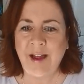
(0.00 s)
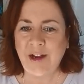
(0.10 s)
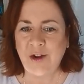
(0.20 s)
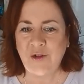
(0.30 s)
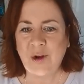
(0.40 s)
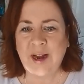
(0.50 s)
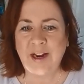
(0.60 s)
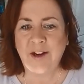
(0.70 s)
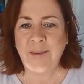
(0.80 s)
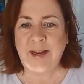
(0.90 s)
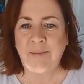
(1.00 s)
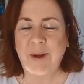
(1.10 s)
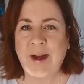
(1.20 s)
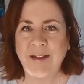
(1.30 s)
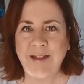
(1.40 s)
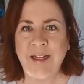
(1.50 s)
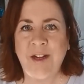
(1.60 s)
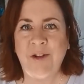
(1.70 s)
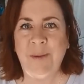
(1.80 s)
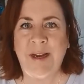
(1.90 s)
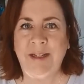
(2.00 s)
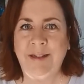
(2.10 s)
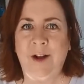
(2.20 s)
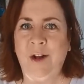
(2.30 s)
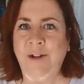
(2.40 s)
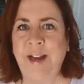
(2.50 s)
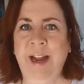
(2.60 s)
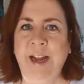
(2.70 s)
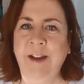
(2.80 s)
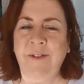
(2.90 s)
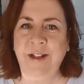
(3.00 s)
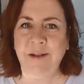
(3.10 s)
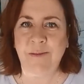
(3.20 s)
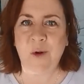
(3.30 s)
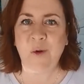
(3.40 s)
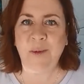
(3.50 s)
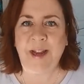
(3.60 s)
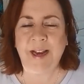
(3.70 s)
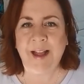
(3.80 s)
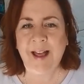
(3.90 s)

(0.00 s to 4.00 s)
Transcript: you're trying to be positive, but it's all negative at the moment.